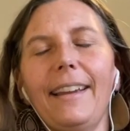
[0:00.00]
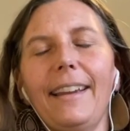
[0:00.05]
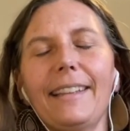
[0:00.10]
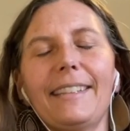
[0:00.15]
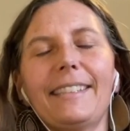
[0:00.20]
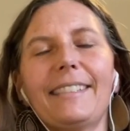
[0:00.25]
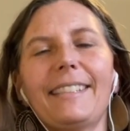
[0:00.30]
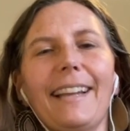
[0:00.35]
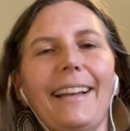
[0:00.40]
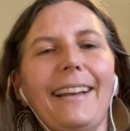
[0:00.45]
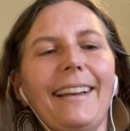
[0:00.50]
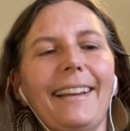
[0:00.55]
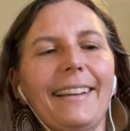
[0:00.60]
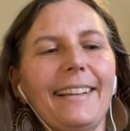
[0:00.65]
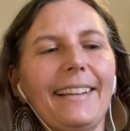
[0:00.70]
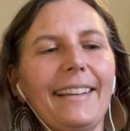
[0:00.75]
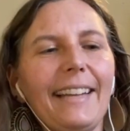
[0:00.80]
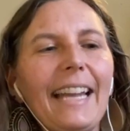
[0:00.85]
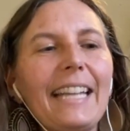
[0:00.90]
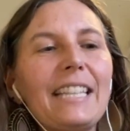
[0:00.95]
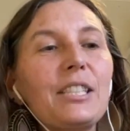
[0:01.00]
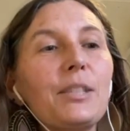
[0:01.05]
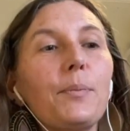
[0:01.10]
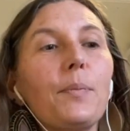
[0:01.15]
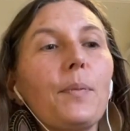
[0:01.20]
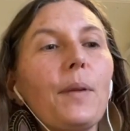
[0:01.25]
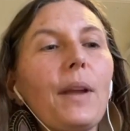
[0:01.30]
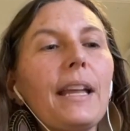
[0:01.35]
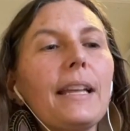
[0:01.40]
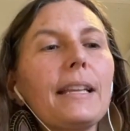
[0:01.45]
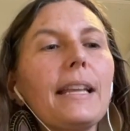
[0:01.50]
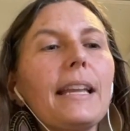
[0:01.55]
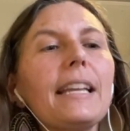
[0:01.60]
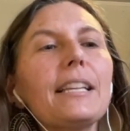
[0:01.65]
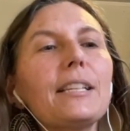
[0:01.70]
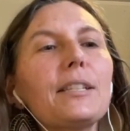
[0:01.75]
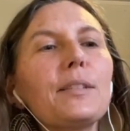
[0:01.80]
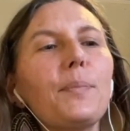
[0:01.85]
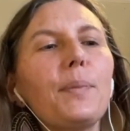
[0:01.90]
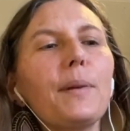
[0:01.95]
it
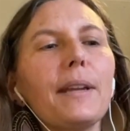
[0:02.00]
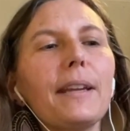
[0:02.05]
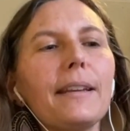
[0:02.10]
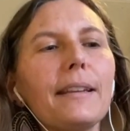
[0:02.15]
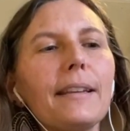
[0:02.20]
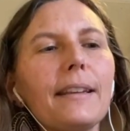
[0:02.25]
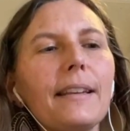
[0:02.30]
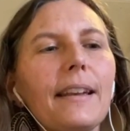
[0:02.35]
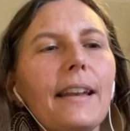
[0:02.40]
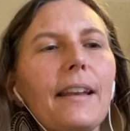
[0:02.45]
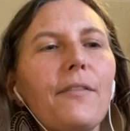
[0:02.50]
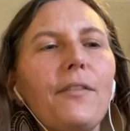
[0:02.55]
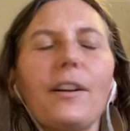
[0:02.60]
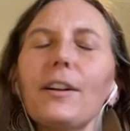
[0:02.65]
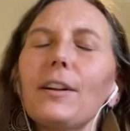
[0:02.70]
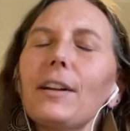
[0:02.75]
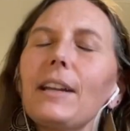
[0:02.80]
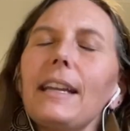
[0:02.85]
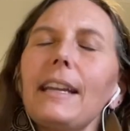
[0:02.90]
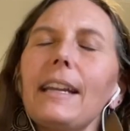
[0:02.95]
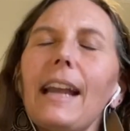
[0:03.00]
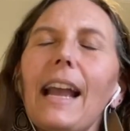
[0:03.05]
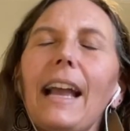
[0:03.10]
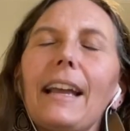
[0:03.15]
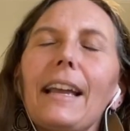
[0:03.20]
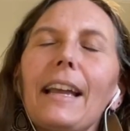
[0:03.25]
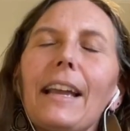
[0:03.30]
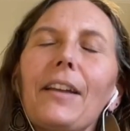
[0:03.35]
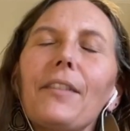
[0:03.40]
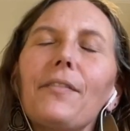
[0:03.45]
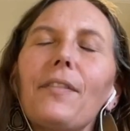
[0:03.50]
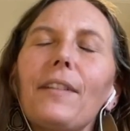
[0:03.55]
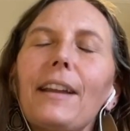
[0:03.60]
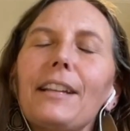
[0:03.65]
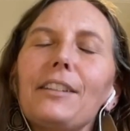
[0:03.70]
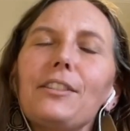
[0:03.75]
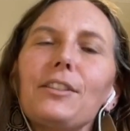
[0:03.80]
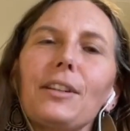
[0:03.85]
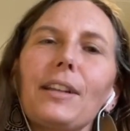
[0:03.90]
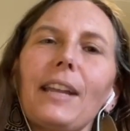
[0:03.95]
has been very, I've
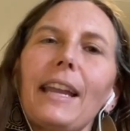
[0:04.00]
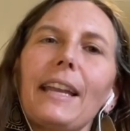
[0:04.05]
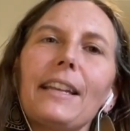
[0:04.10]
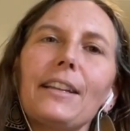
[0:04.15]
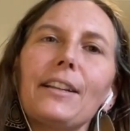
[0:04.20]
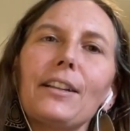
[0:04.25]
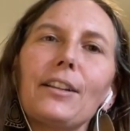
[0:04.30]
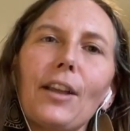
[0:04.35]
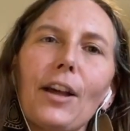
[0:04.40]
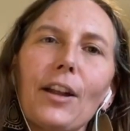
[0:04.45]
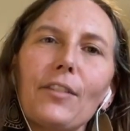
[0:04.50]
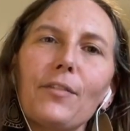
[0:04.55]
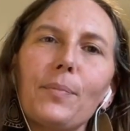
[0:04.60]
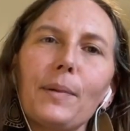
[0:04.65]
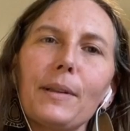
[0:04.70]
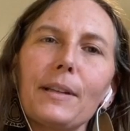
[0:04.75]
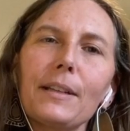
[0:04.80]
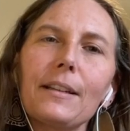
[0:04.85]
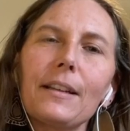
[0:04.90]
educated a lot of